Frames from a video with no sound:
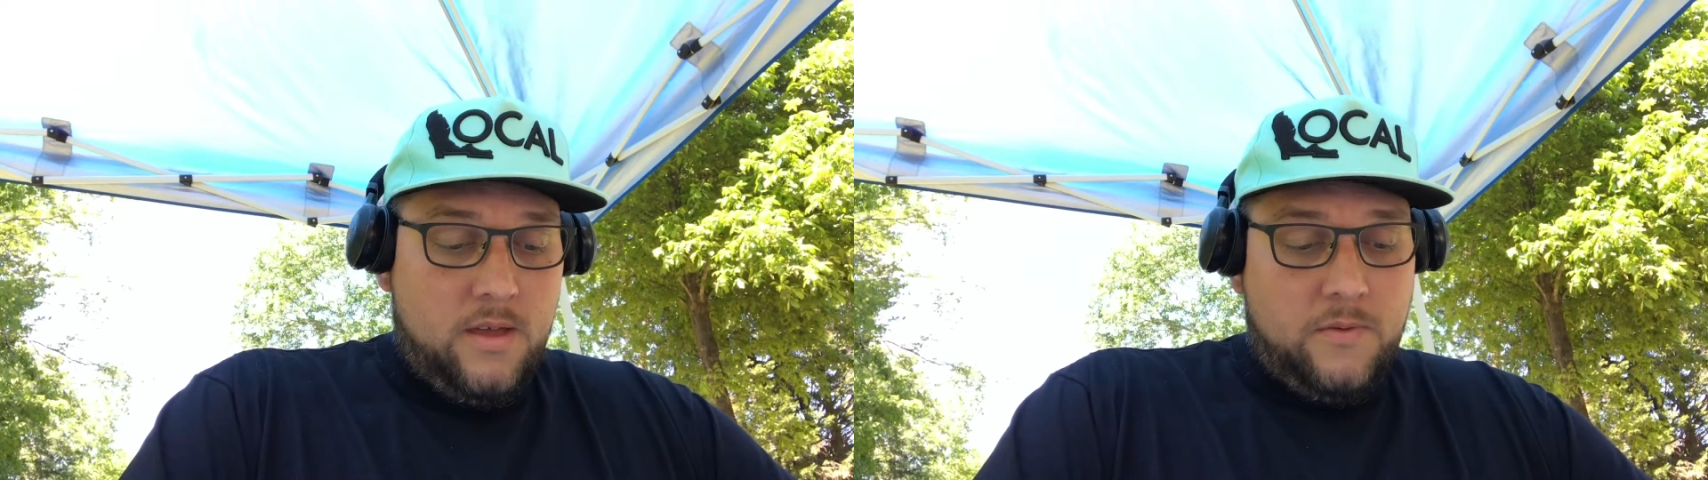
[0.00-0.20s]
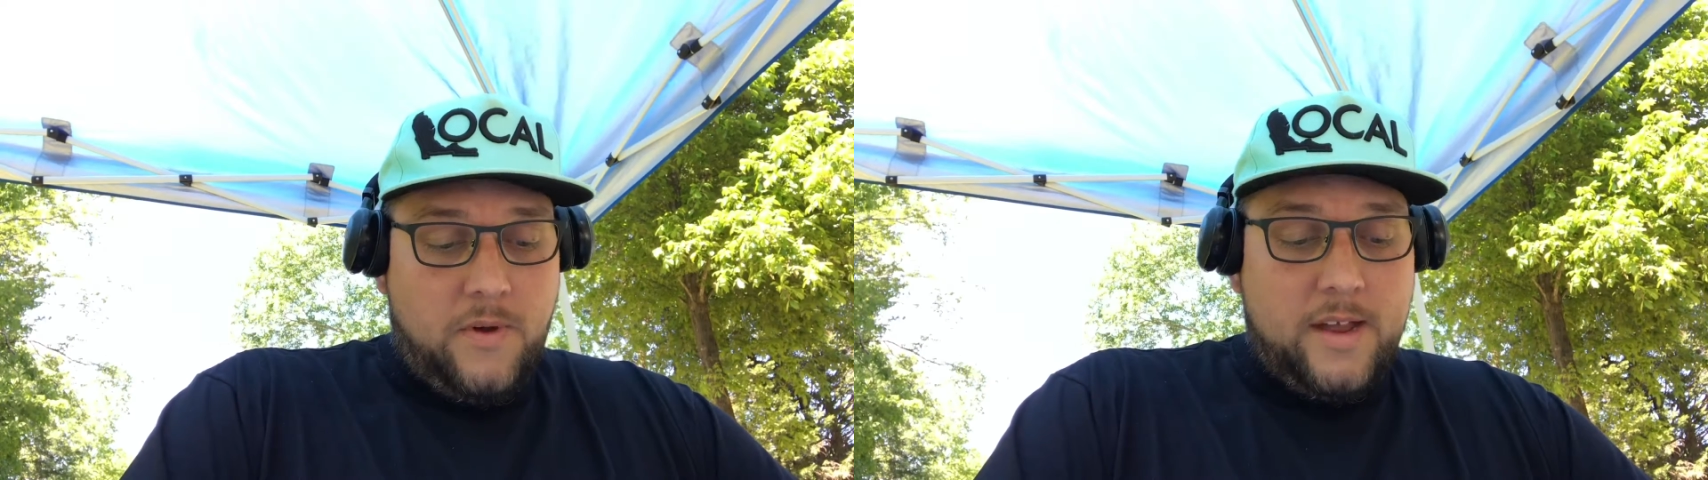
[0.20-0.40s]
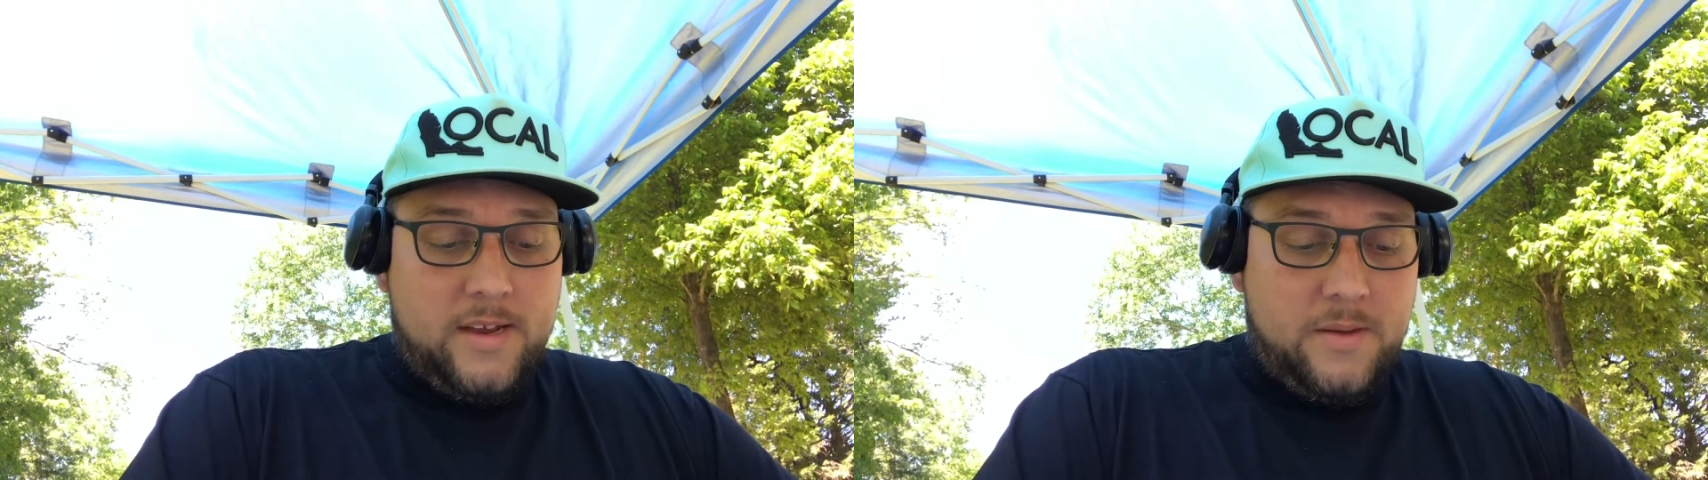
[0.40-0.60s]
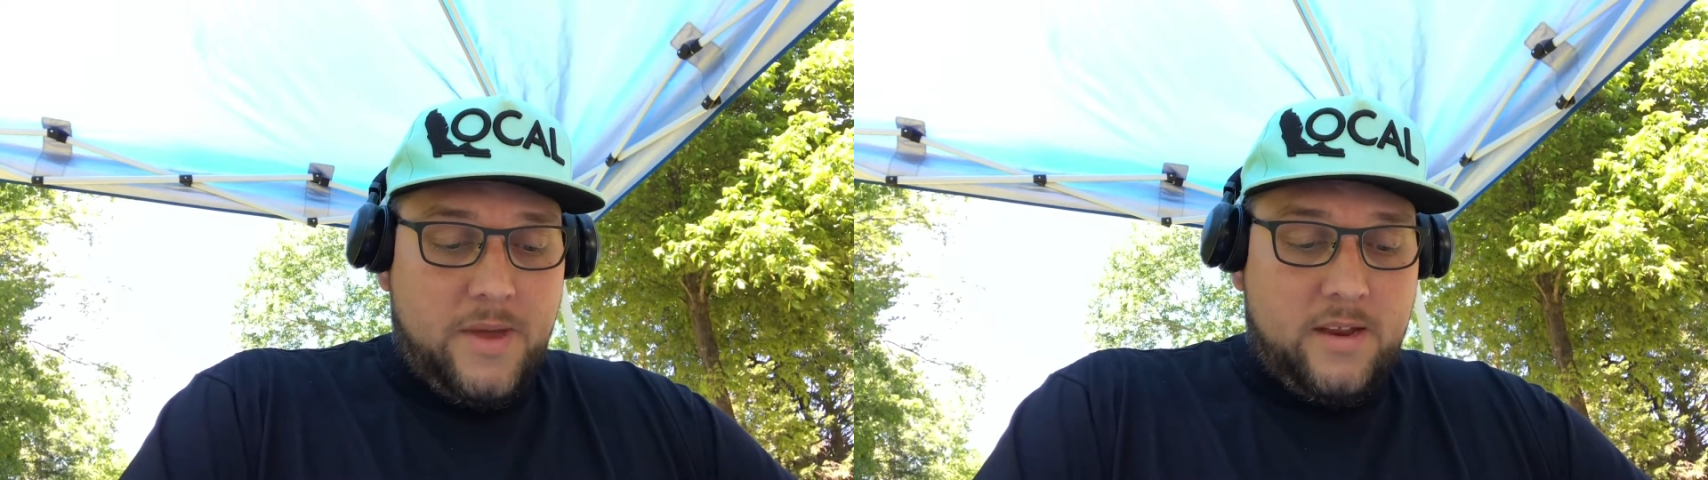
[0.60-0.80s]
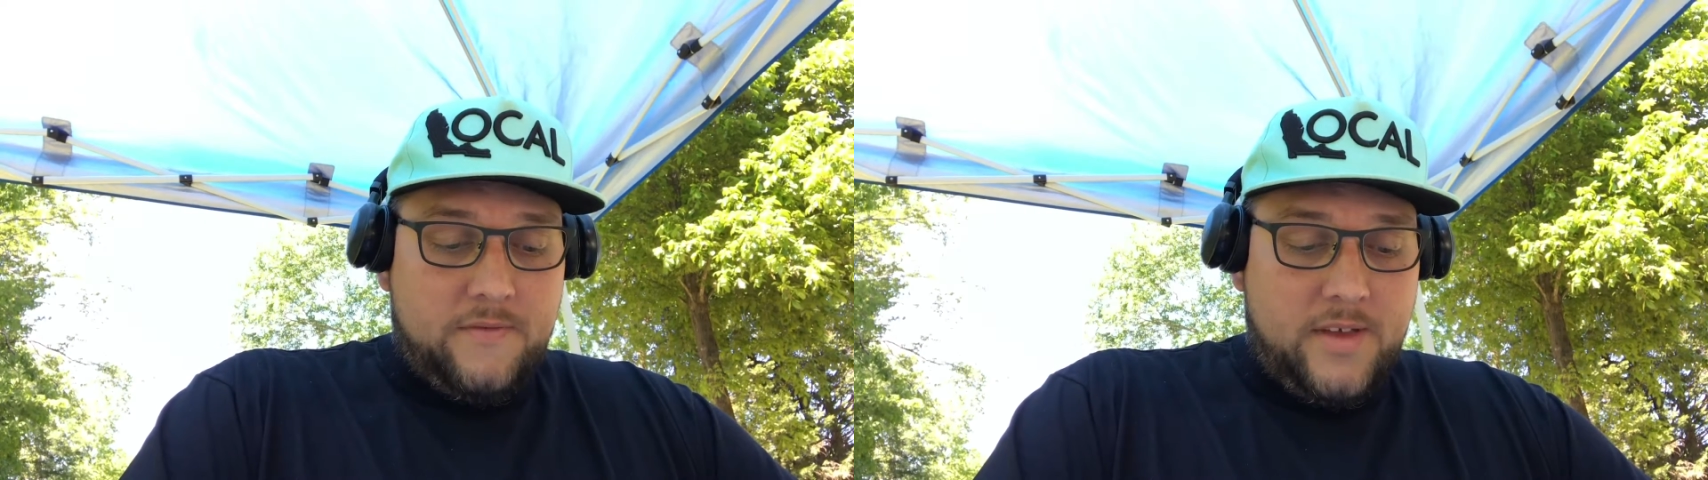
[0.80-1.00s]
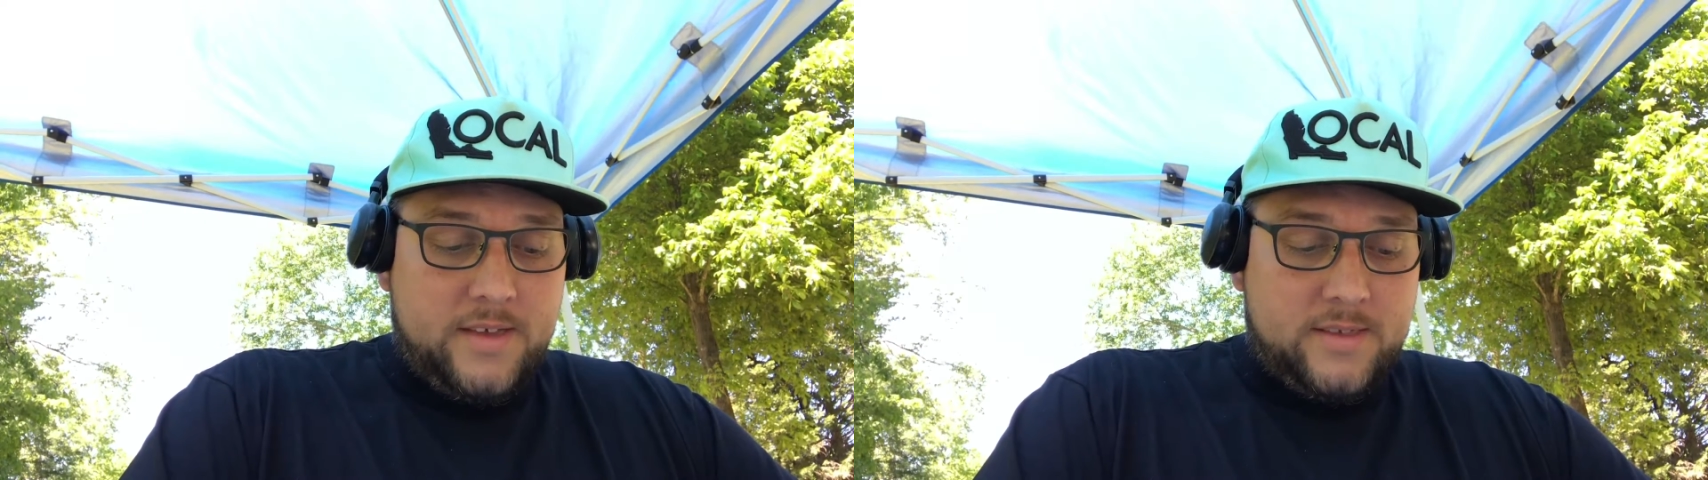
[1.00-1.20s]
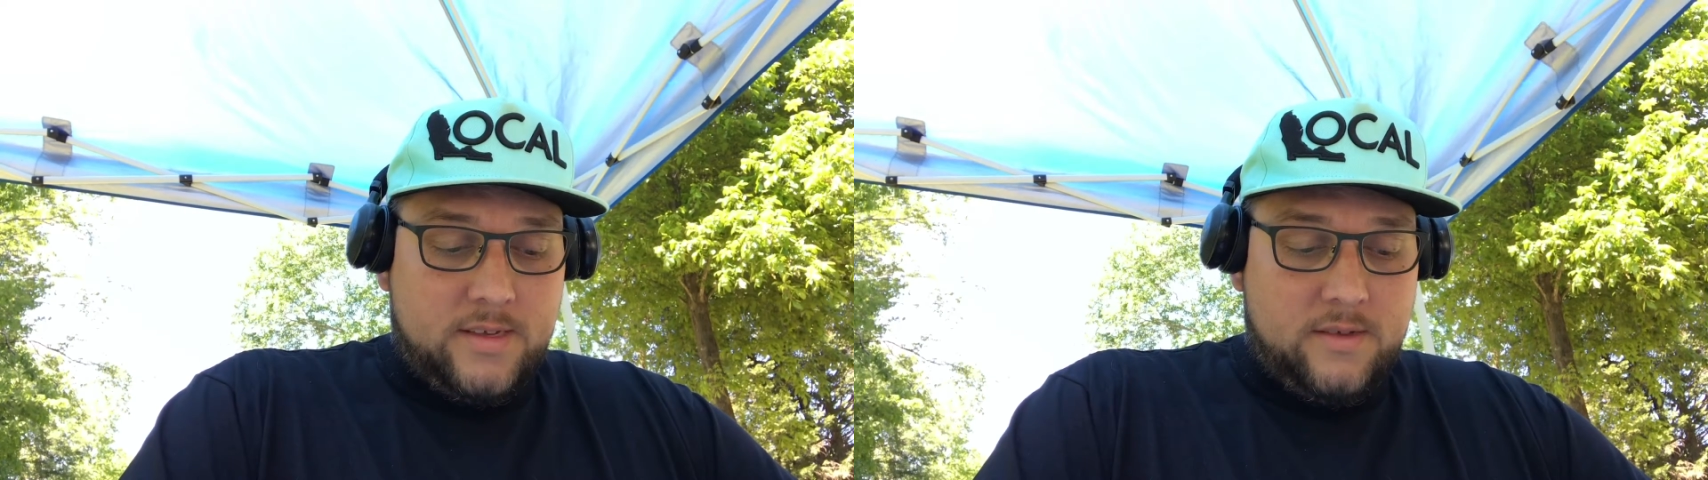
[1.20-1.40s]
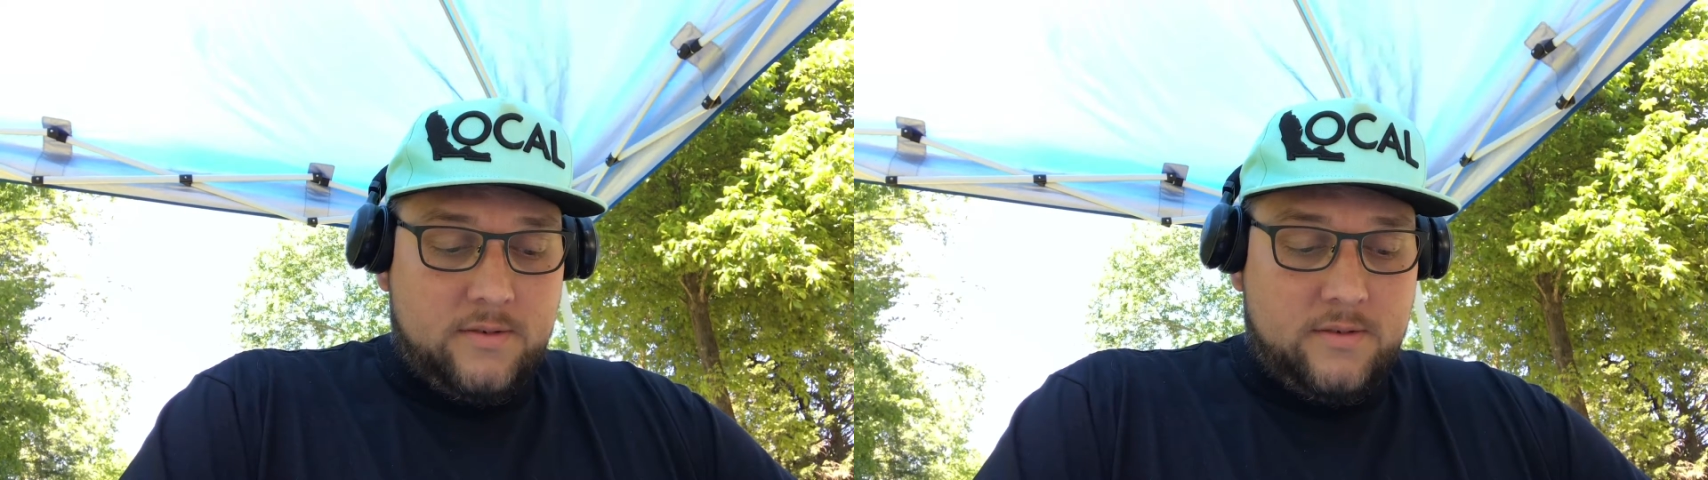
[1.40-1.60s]
Writing a
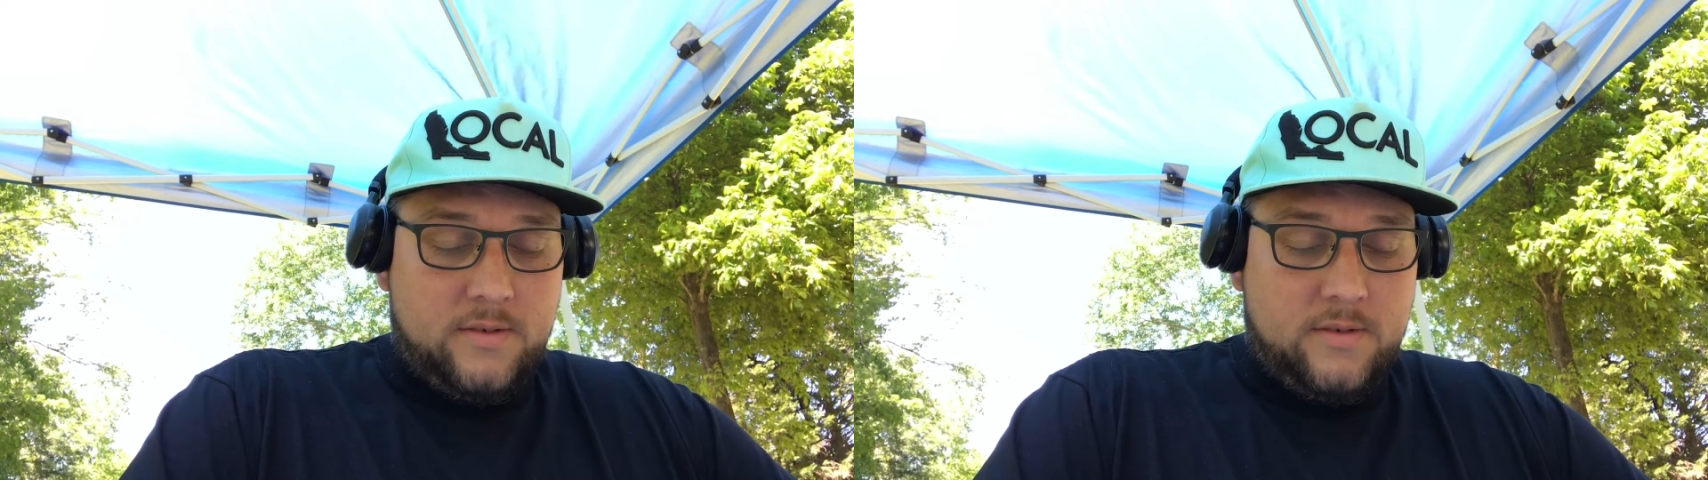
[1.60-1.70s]
manifesto